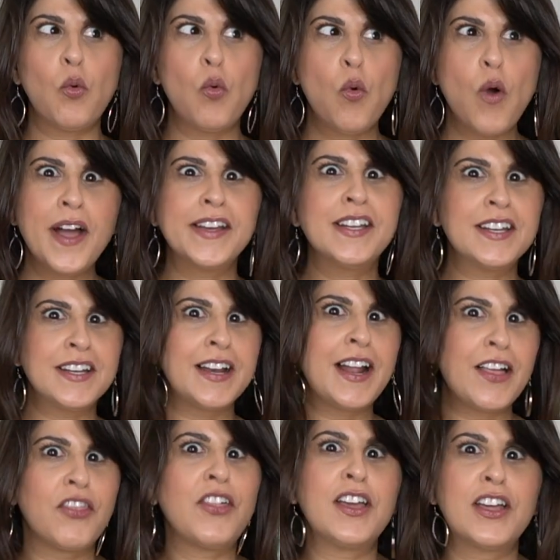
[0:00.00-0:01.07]
Why didn't
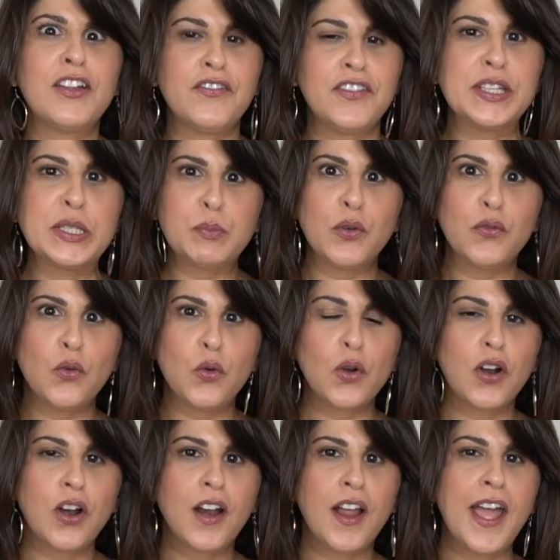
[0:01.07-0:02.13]
I think of this
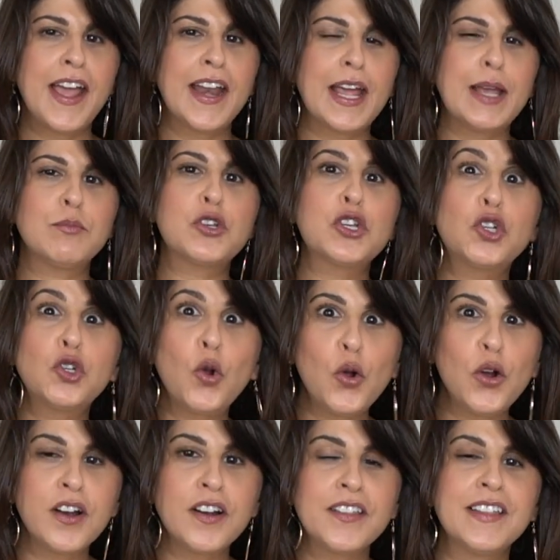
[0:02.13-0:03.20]
before? And I'm
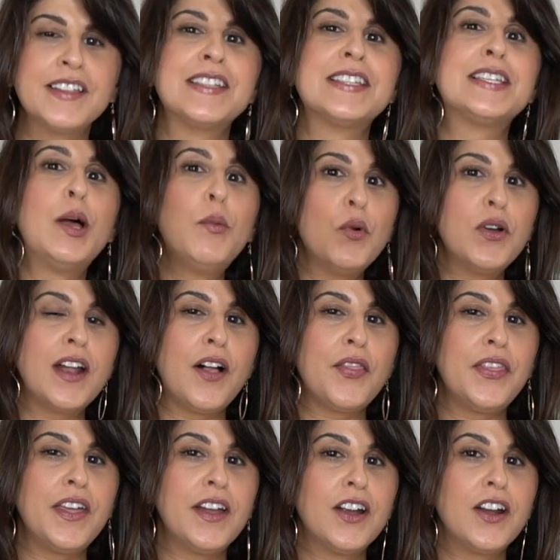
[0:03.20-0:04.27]
sure that someone
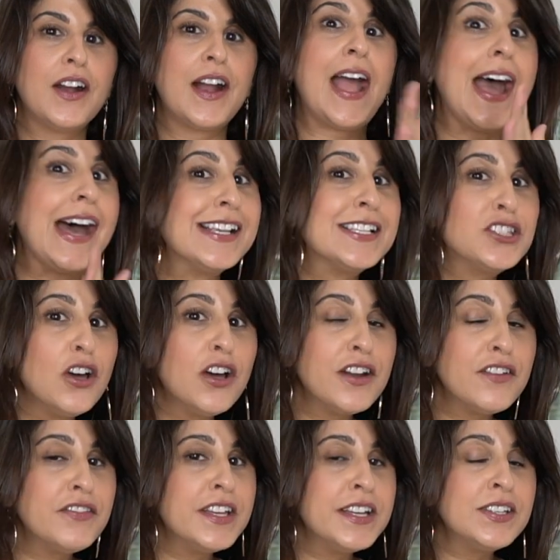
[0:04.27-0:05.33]
out there has thought
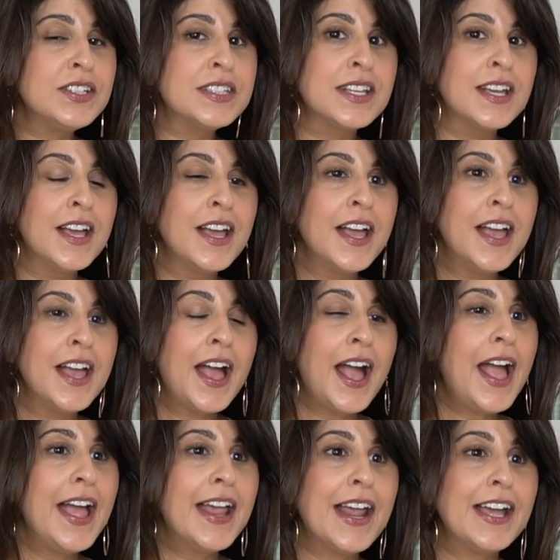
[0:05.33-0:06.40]
of this
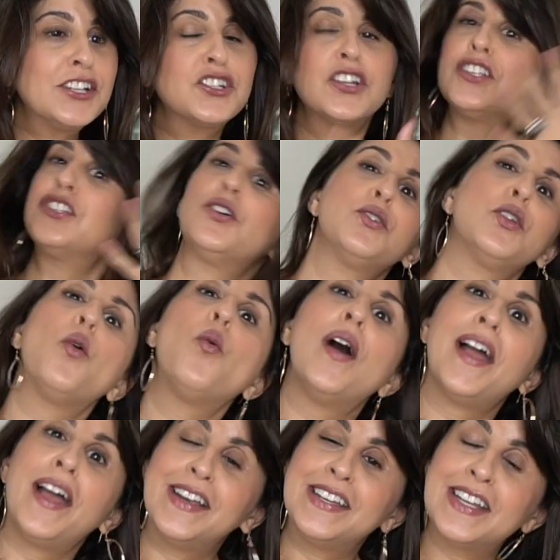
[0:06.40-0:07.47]
and I just don't know
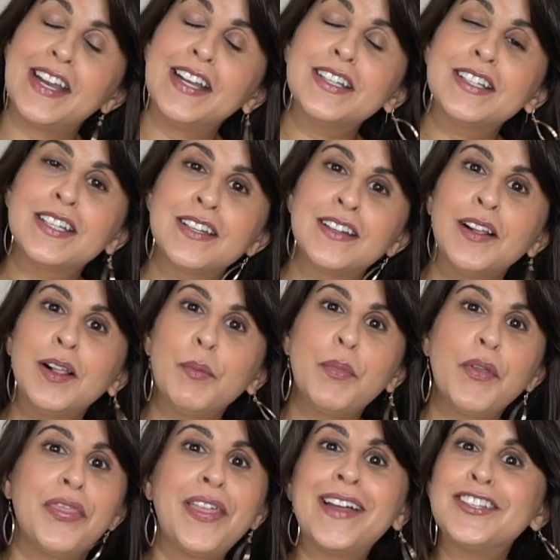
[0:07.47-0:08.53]
why I didn't.
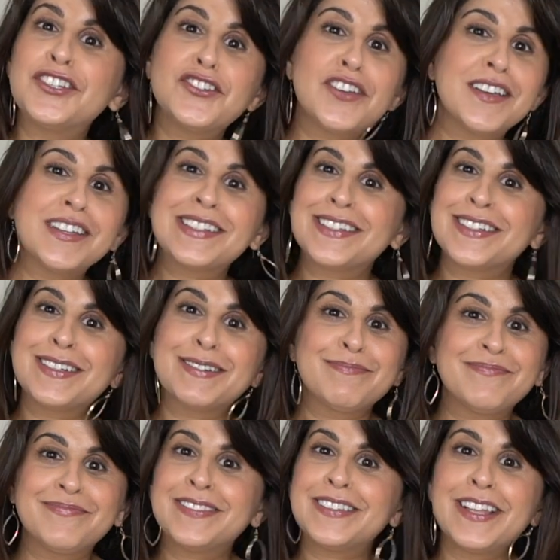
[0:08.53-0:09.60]
But that's just
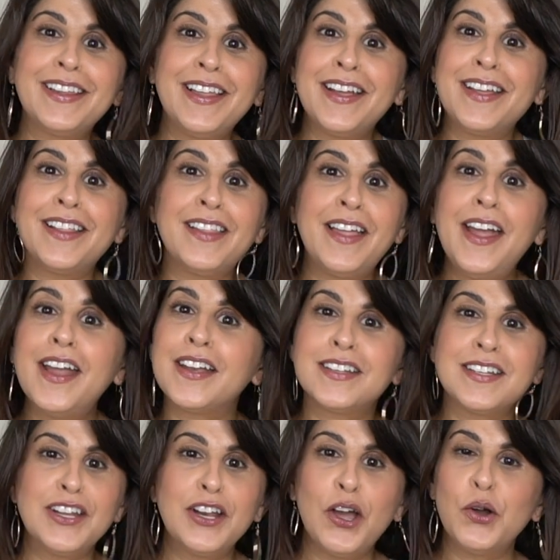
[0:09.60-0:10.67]
the lay of the
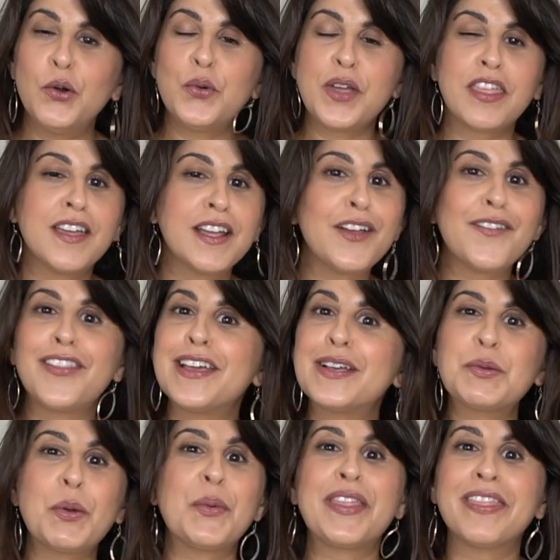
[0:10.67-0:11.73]
land, you know? We think of
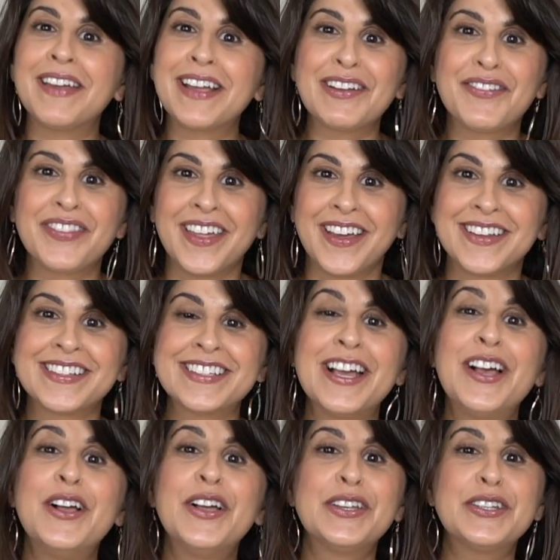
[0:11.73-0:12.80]
things when we think of things.
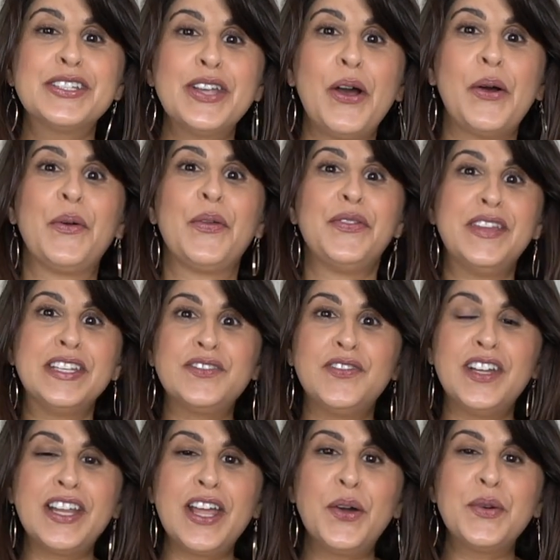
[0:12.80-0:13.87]
So this
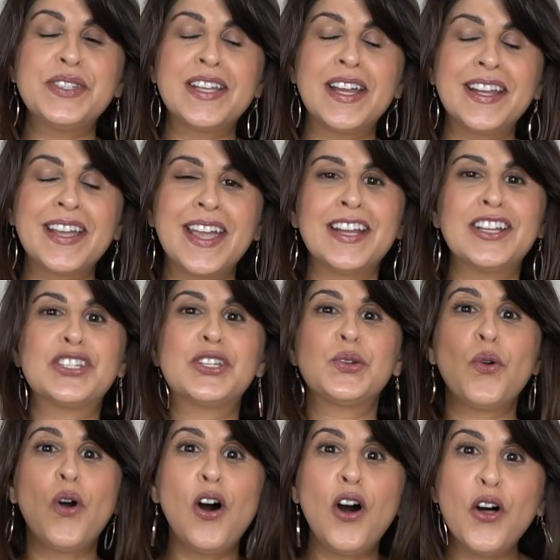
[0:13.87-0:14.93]
video is dedicated
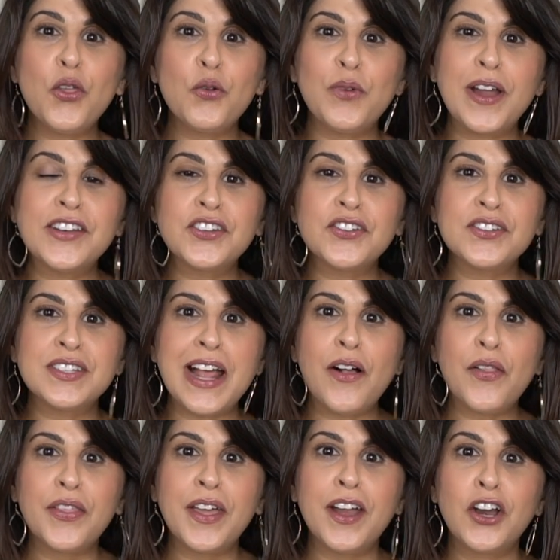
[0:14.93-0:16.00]
to all the renters
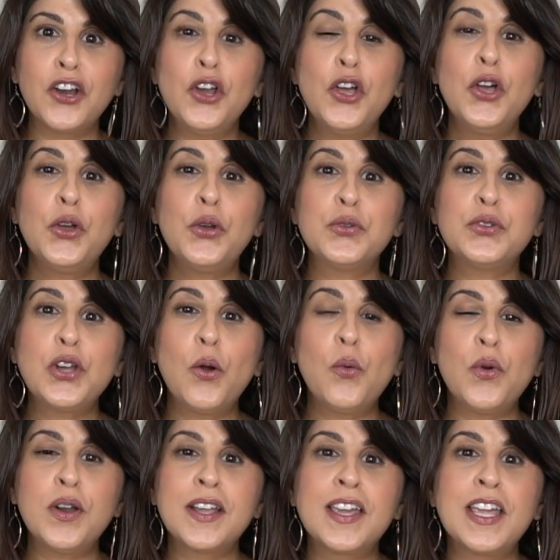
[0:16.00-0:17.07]
out there who
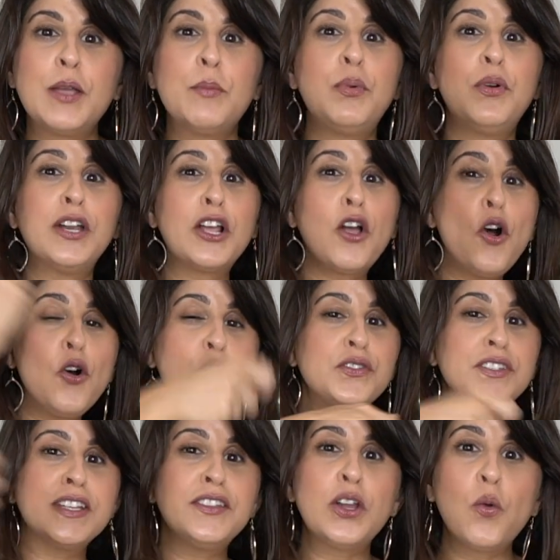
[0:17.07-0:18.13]
don't want to keep putting
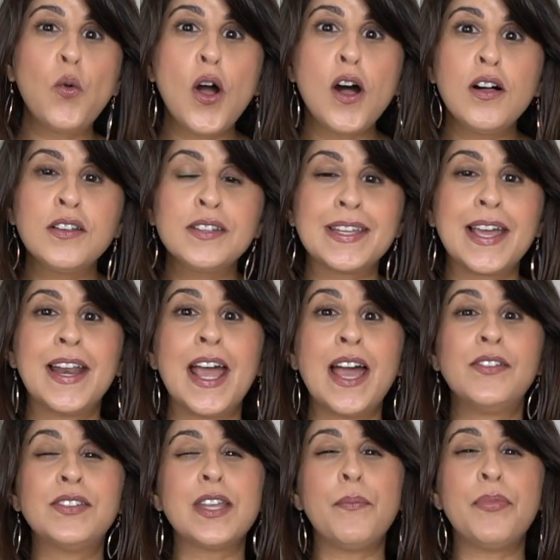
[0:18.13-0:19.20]
holes in their walls and
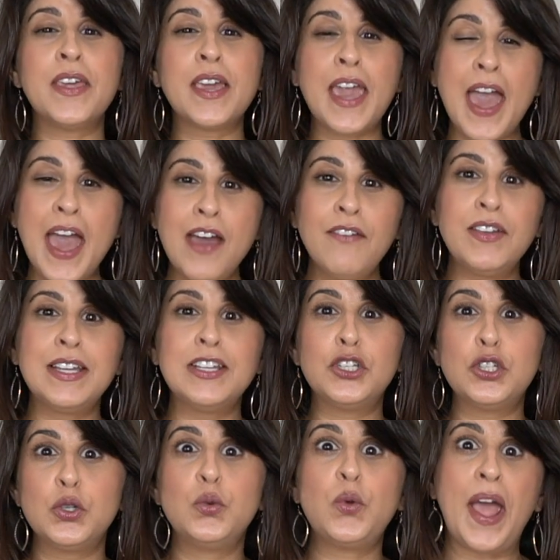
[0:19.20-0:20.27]
have something heavy
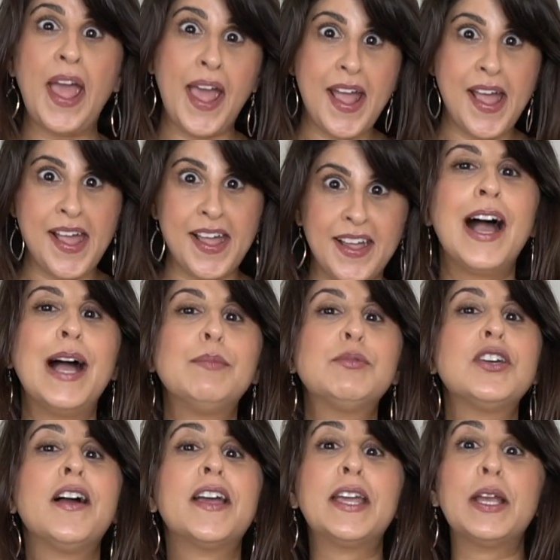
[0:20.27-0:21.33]
to hang. I'm
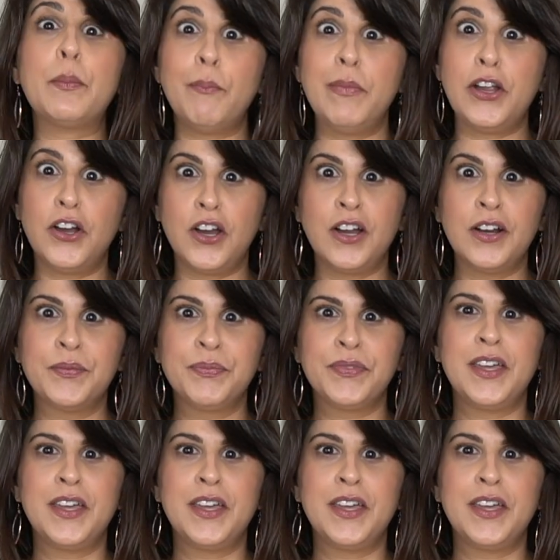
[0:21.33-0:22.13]
talking mirror.